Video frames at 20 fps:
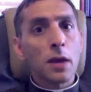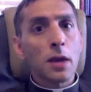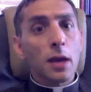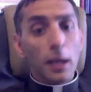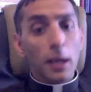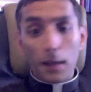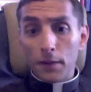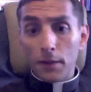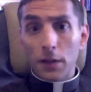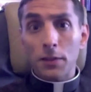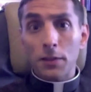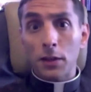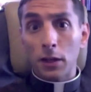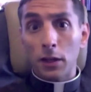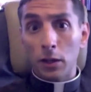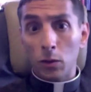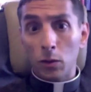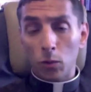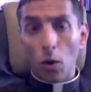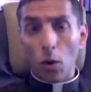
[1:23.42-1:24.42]
Even in
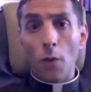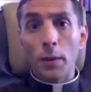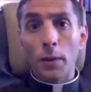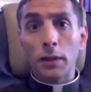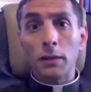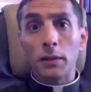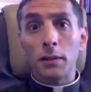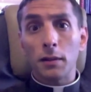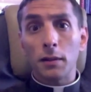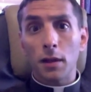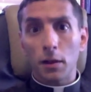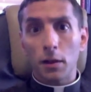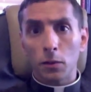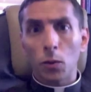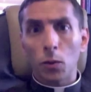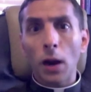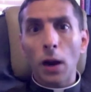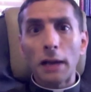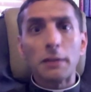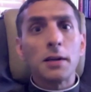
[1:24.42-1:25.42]
the Roman
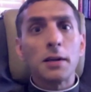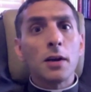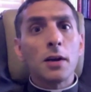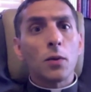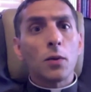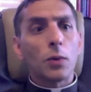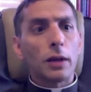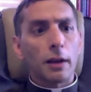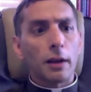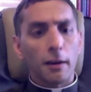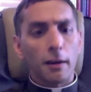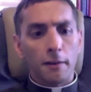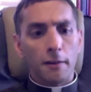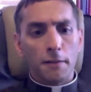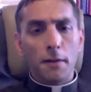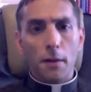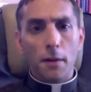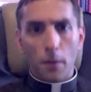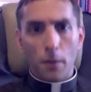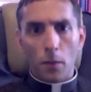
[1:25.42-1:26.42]
Rite, we
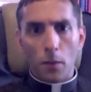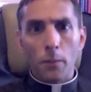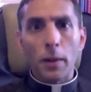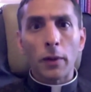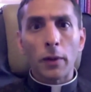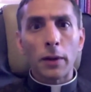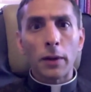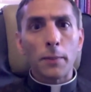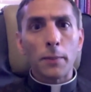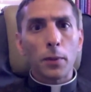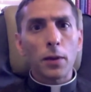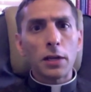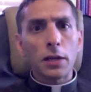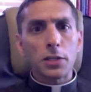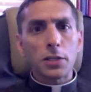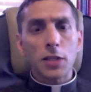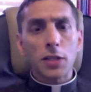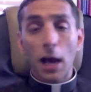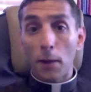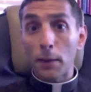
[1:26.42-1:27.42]
have married
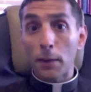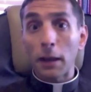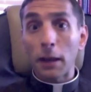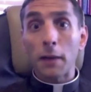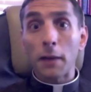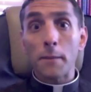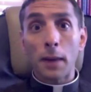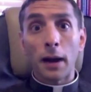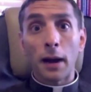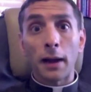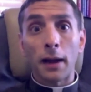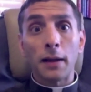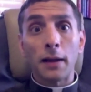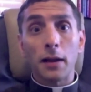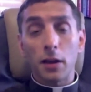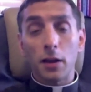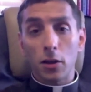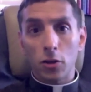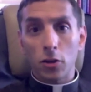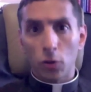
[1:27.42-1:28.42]
priests, albeit
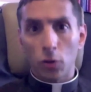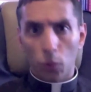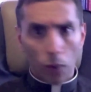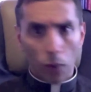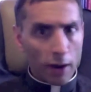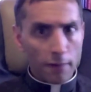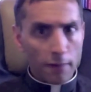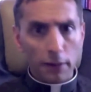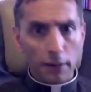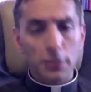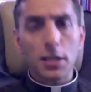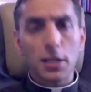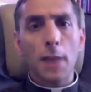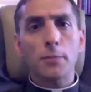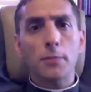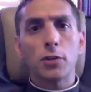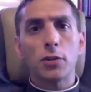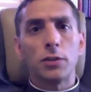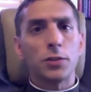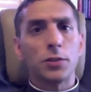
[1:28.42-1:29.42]
by grave
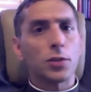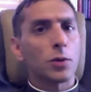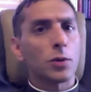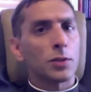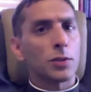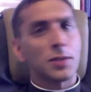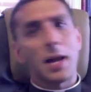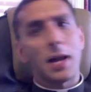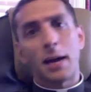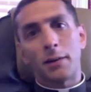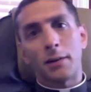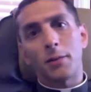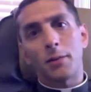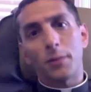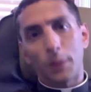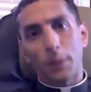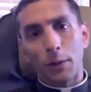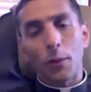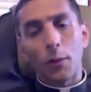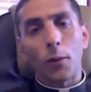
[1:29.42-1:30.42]
exceptions, so it's not
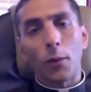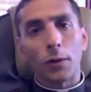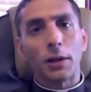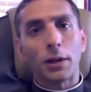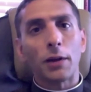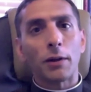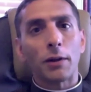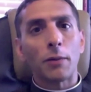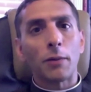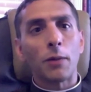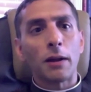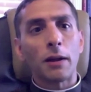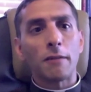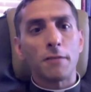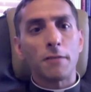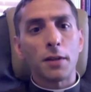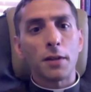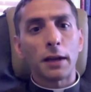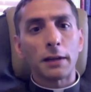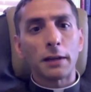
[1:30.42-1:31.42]
the ordinary way
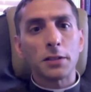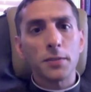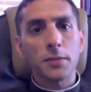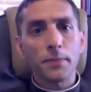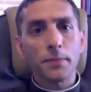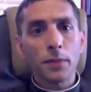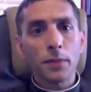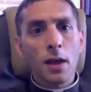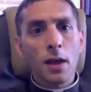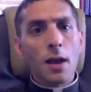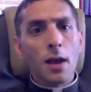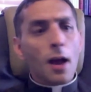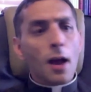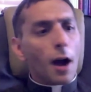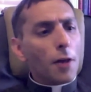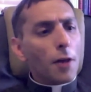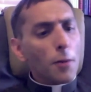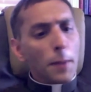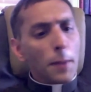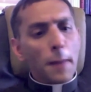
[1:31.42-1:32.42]
of things.
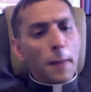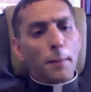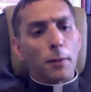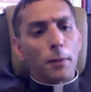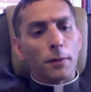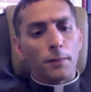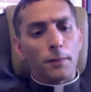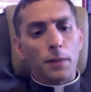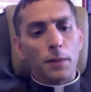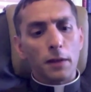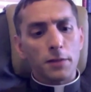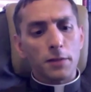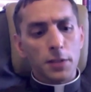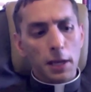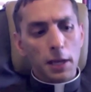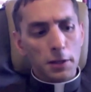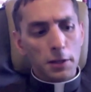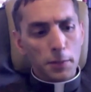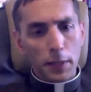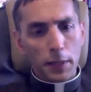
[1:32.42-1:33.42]
Other people have
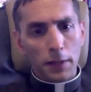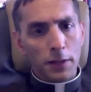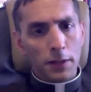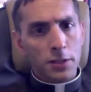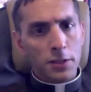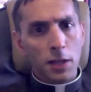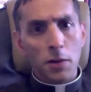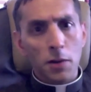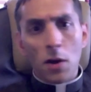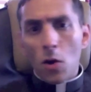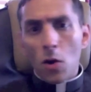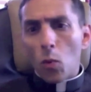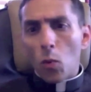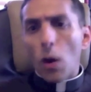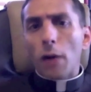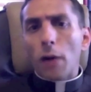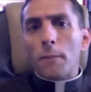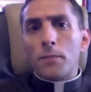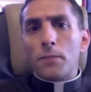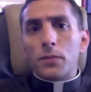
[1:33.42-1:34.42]
said to me, they said,
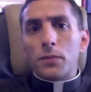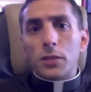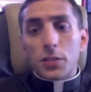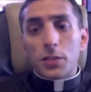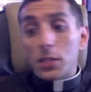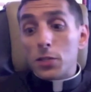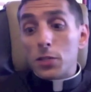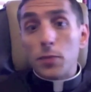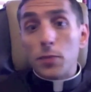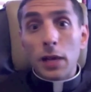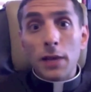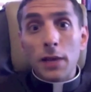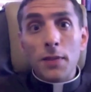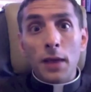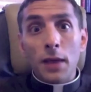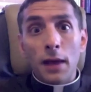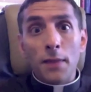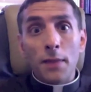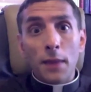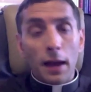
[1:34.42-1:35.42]
well, does this mean
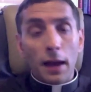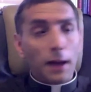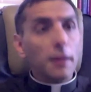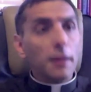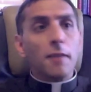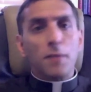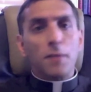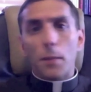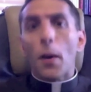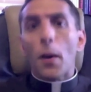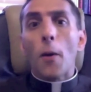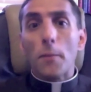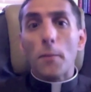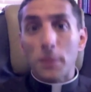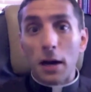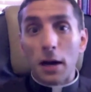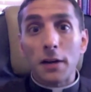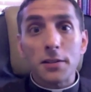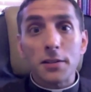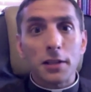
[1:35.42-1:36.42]
then that if the
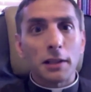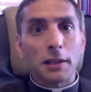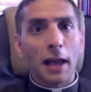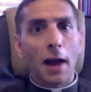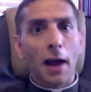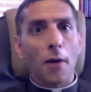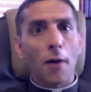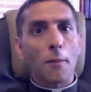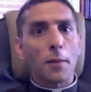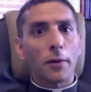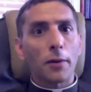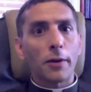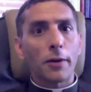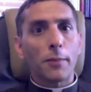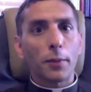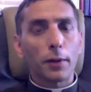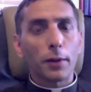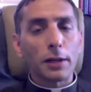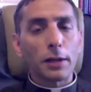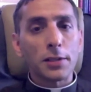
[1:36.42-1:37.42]
Pope does allow
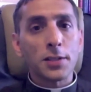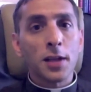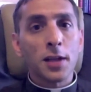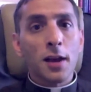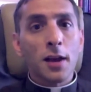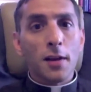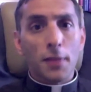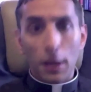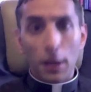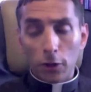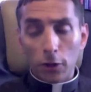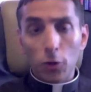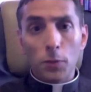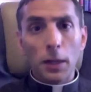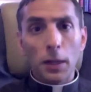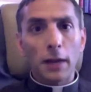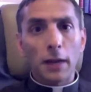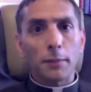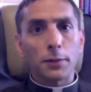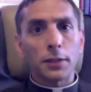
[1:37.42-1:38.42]
married priests that
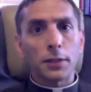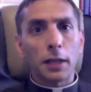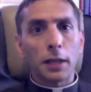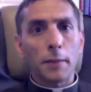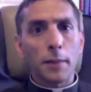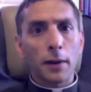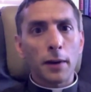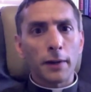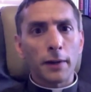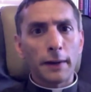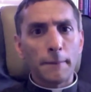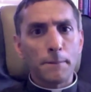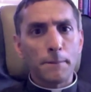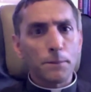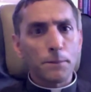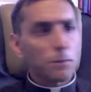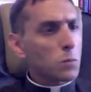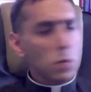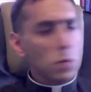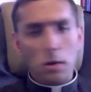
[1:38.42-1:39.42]
you'd be able to get married?
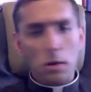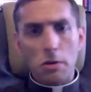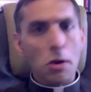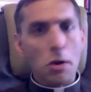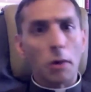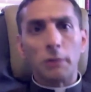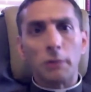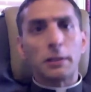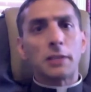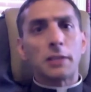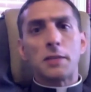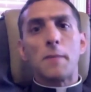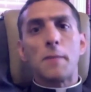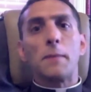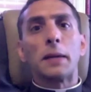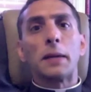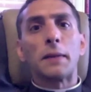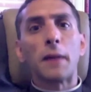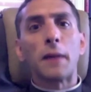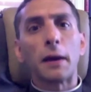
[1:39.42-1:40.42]
No, it
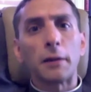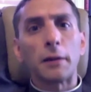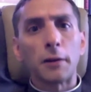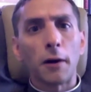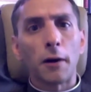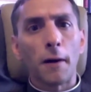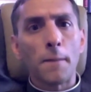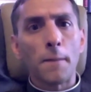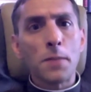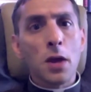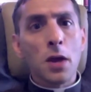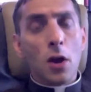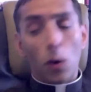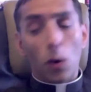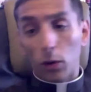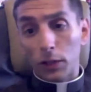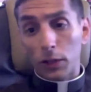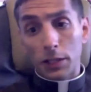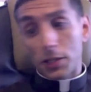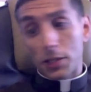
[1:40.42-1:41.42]
doesn't mean that at all.
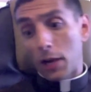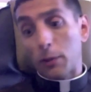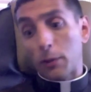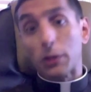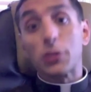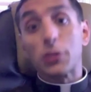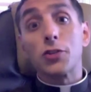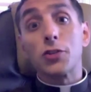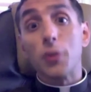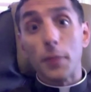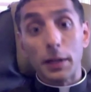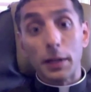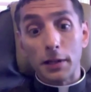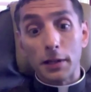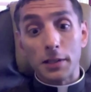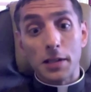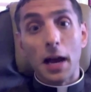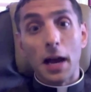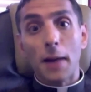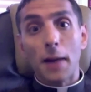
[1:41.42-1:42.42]
Or at least I would assume it
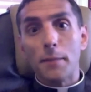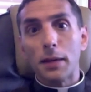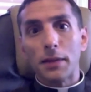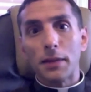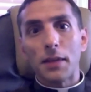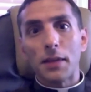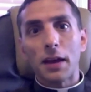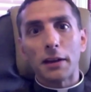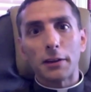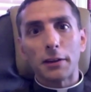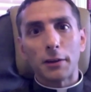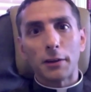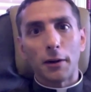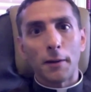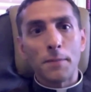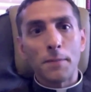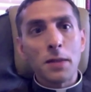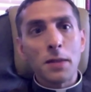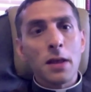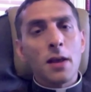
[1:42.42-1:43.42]
does not mean that at all.